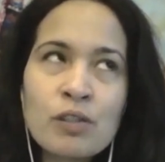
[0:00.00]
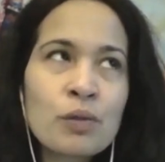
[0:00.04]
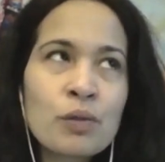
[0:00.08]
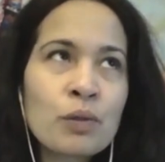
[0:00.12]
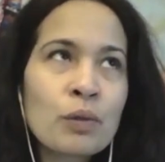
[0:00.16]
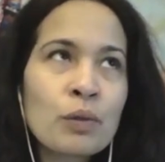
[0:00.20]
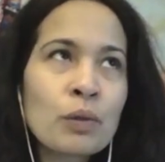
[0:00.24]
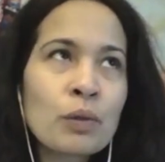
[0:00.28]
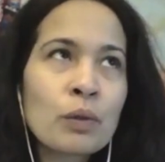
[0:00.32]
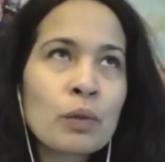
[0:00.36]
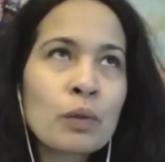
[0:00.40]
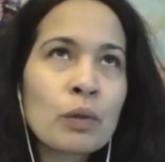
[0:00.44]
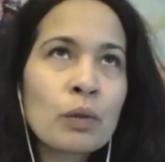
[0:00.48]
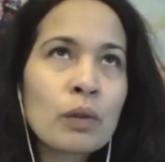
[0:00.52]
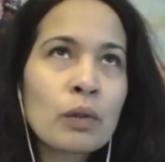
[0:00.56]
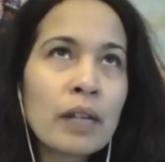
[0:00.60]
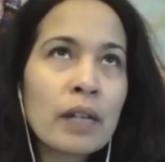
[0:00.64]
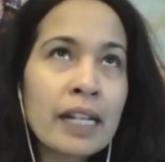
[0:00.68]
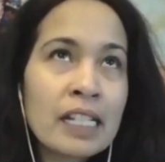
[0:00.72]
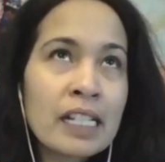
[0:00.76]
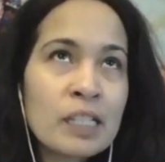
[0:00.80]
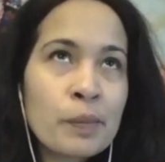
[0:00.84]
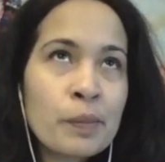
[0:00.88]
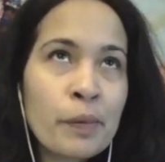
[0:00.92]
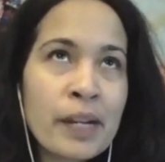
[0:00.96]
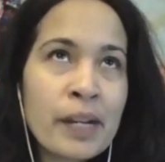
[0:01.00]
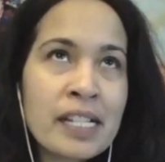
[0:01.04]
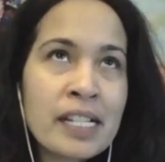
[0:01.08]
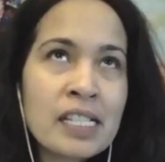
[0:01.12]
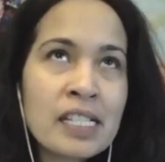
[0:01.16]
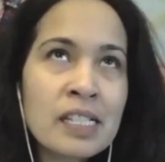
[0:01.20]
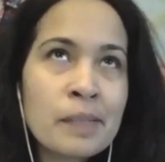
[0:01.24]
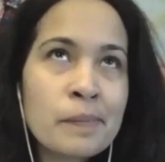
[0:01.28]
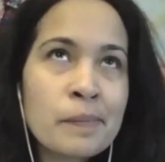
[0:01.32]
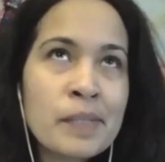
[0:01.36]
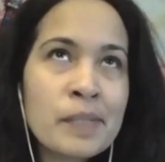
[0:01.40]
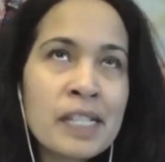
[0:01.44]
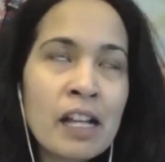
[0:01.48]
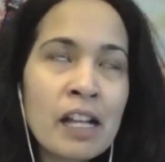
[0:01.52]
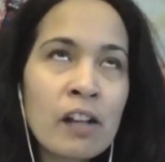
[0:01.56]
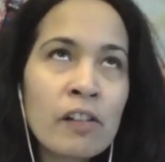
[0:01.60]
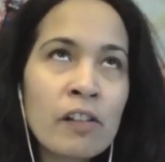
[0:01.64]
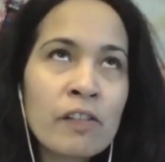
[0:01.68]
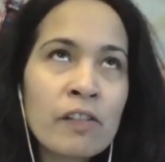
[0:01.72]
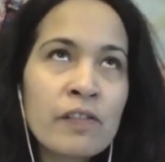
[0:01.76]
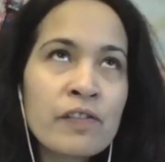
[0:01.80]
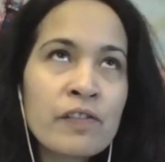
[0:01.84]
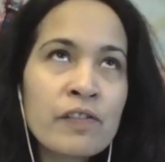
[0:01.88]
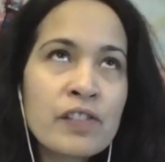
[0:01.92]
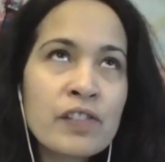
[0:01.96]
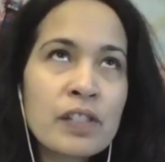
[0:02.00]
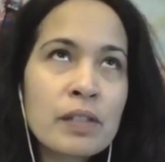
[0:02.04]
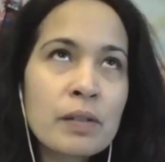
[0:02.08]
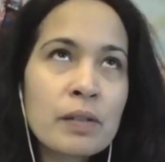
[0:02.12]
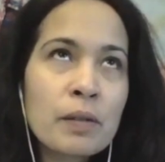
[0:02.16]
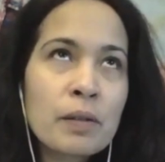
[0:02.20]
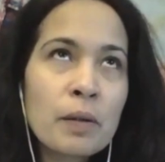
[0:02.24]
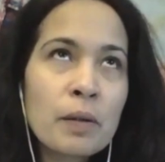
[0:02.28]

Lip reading: to express themselves.